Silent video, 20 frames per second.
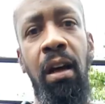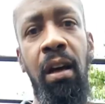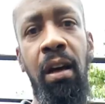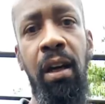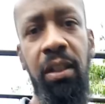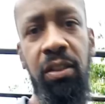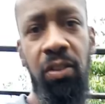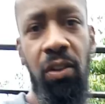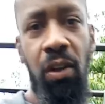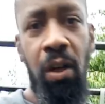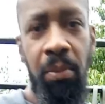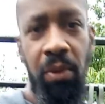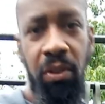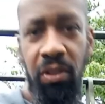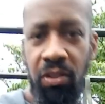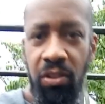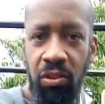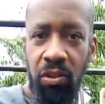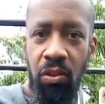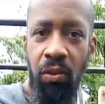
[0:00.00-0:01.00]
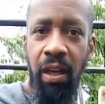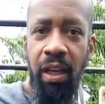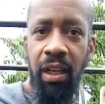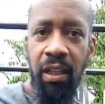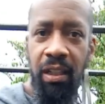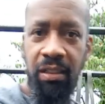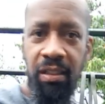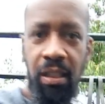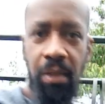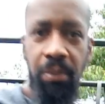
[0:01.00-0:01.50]
All right, so I'm gonna just go ahead
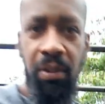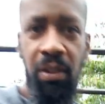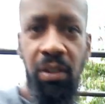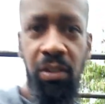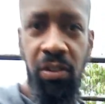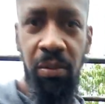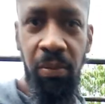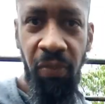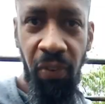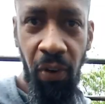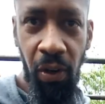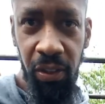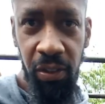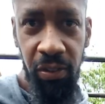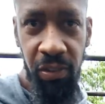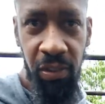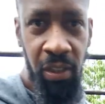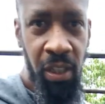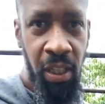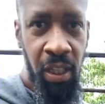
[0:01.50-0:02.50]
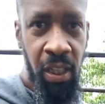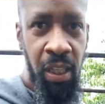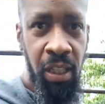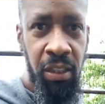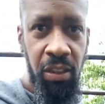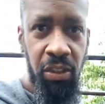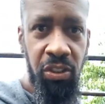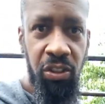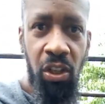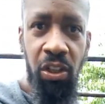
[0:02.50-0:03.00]
and attempt first
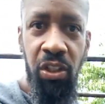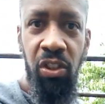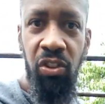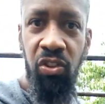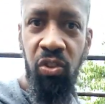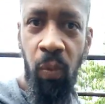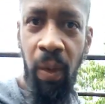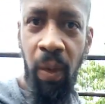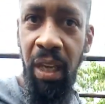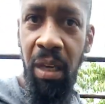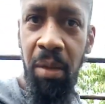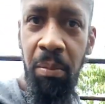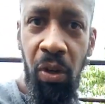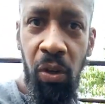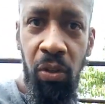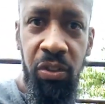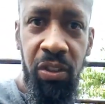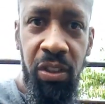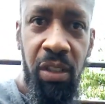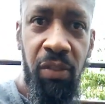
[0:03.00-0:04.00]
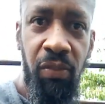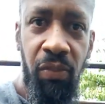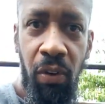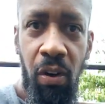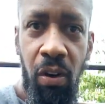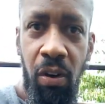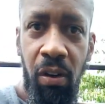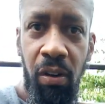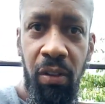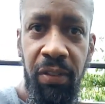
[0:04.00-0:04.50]
to show you the swinging motion
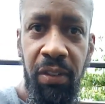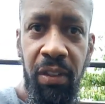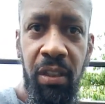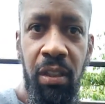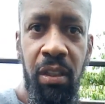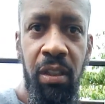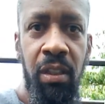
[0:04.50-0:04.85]
involved